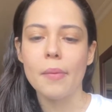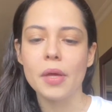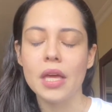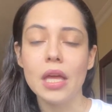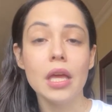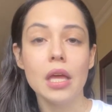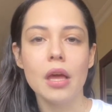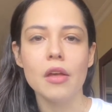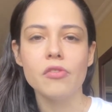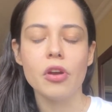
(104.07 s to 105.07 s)

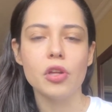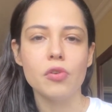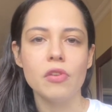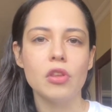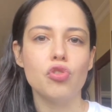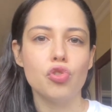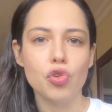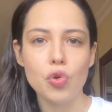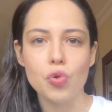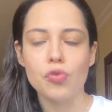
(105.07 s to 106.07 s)
he started using the
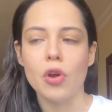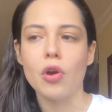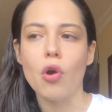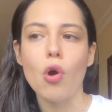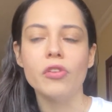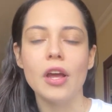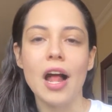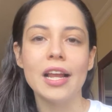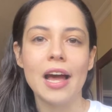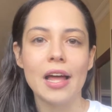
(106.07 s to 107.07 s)
shoes called the
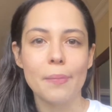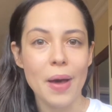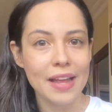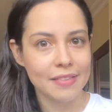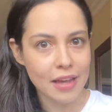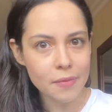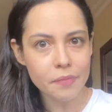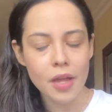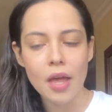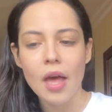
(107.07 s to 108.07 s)
Algarapata.
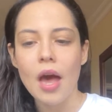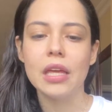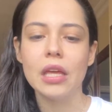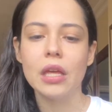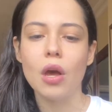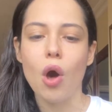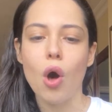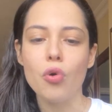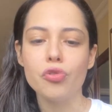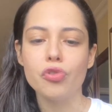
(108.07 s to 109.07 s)
He
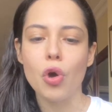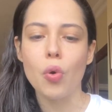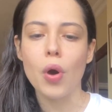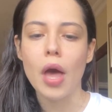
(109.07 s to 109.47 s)
also